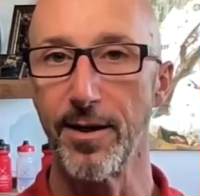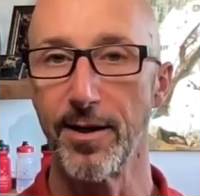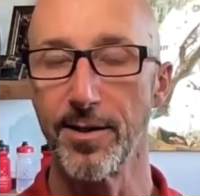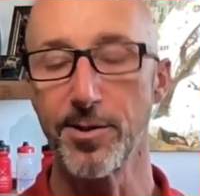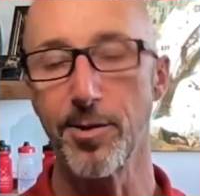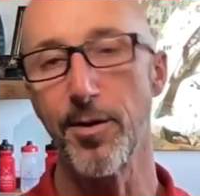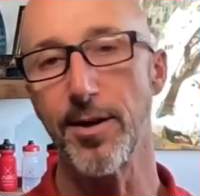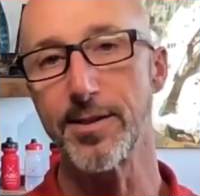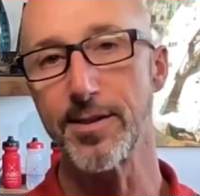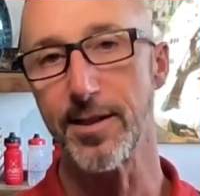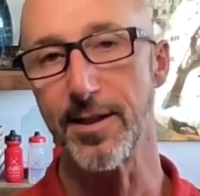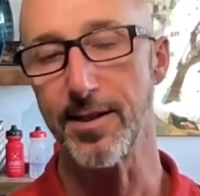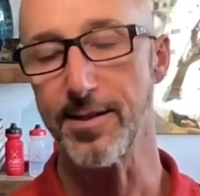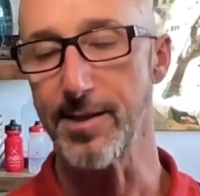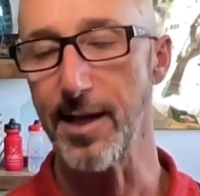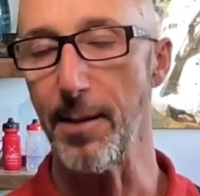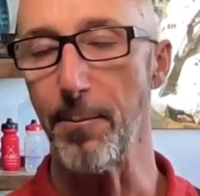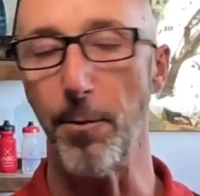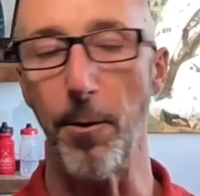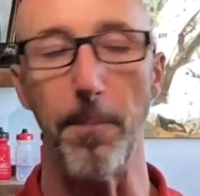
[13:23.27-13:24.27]
So as an
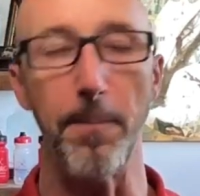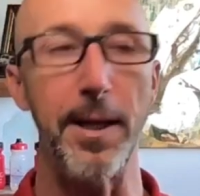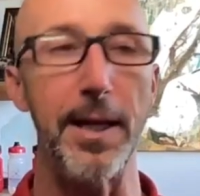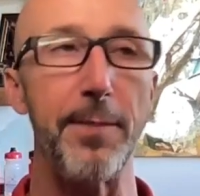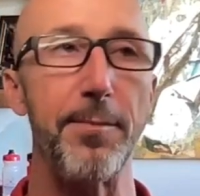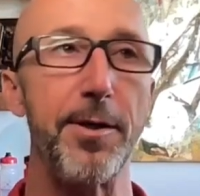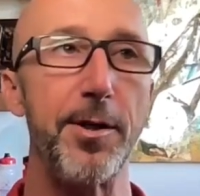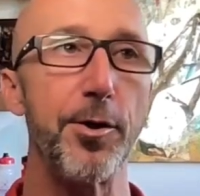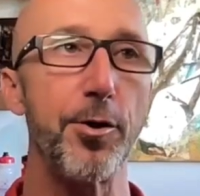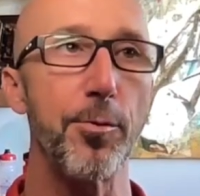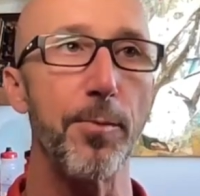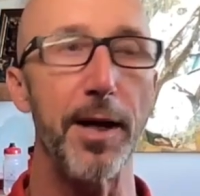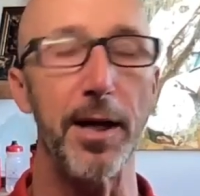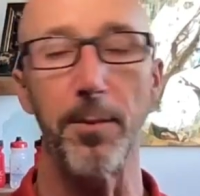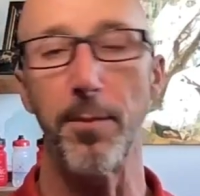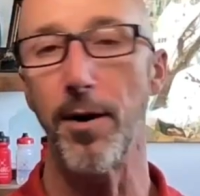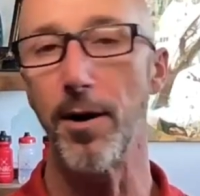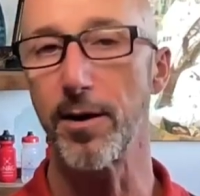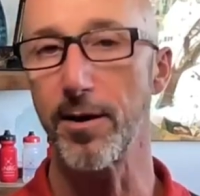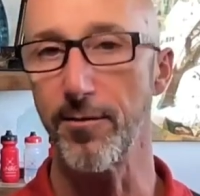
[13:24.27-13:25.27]
example, maybe your
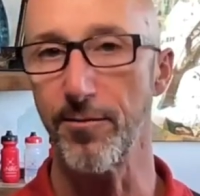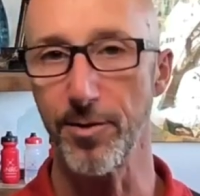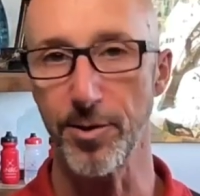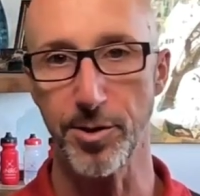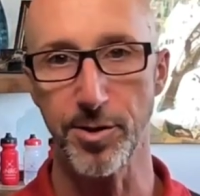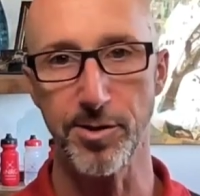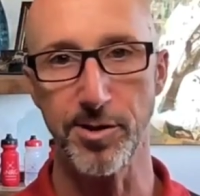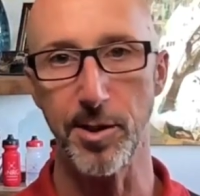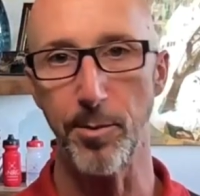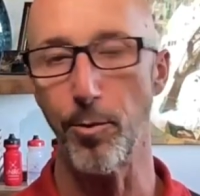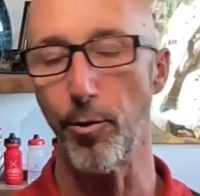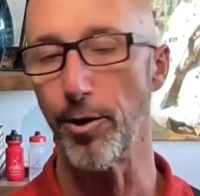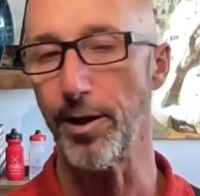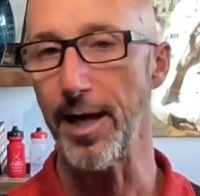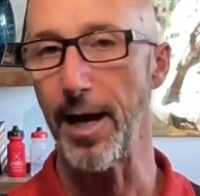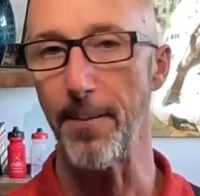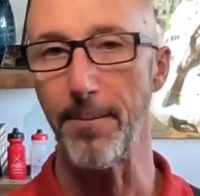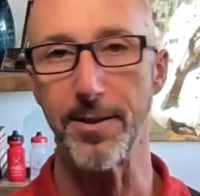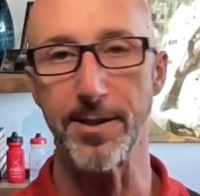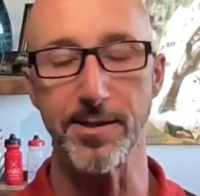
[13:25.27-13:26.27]
metabolic efficiency point
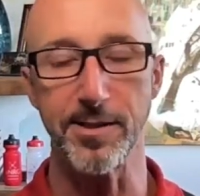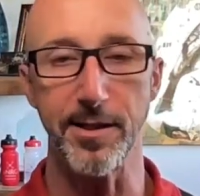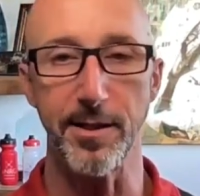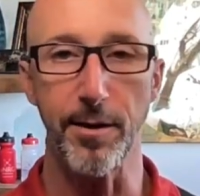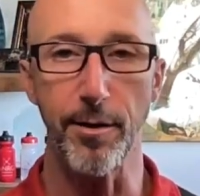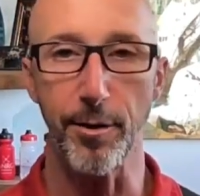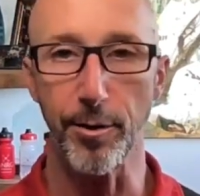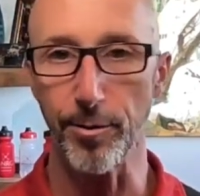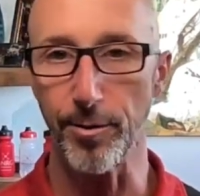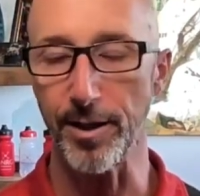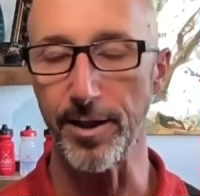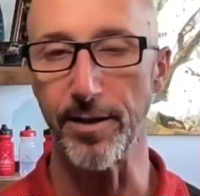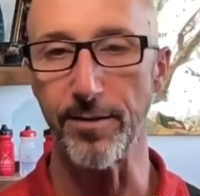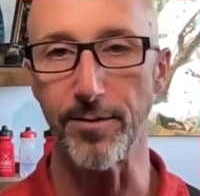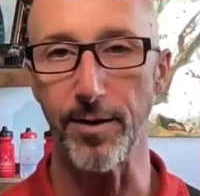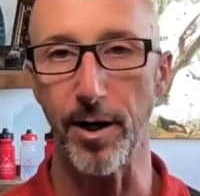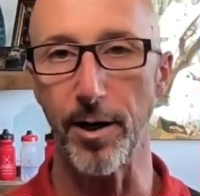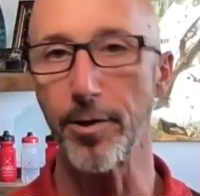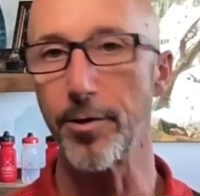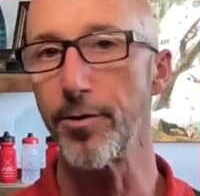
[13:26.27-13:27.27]
happens at a heart rate of
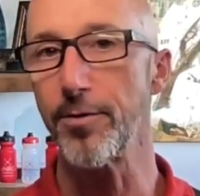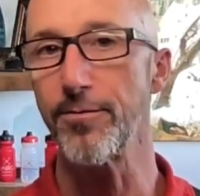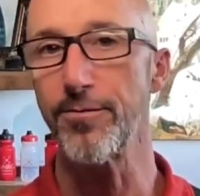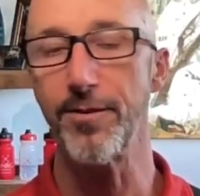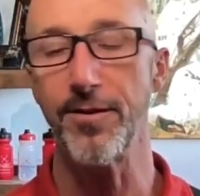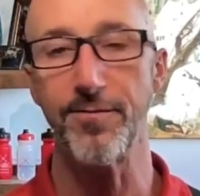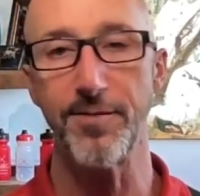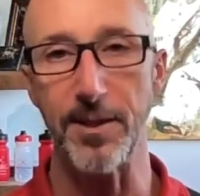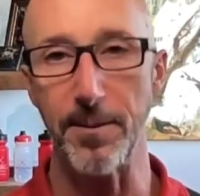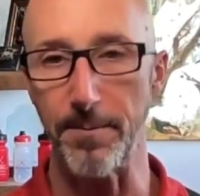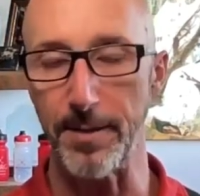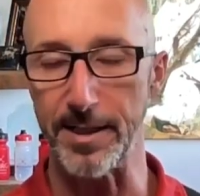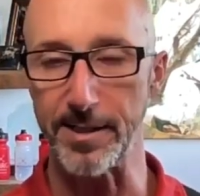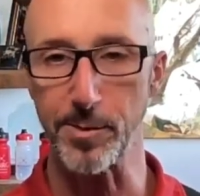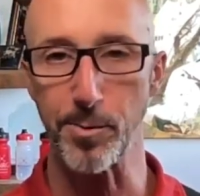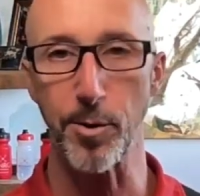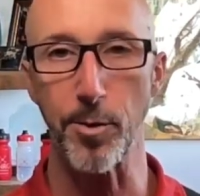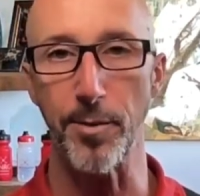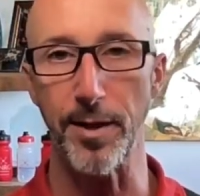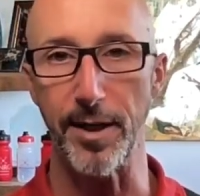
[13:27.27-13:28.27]
150 beats
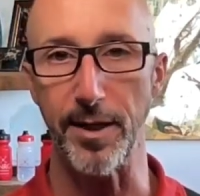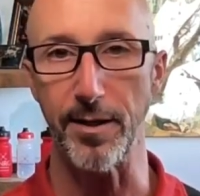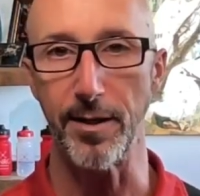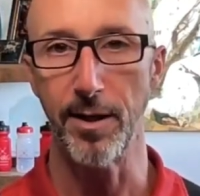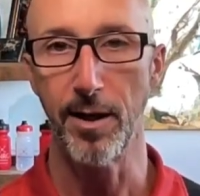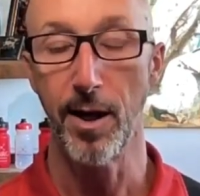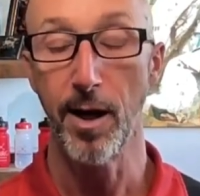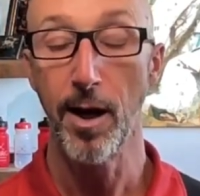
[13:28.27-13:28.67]
per minute.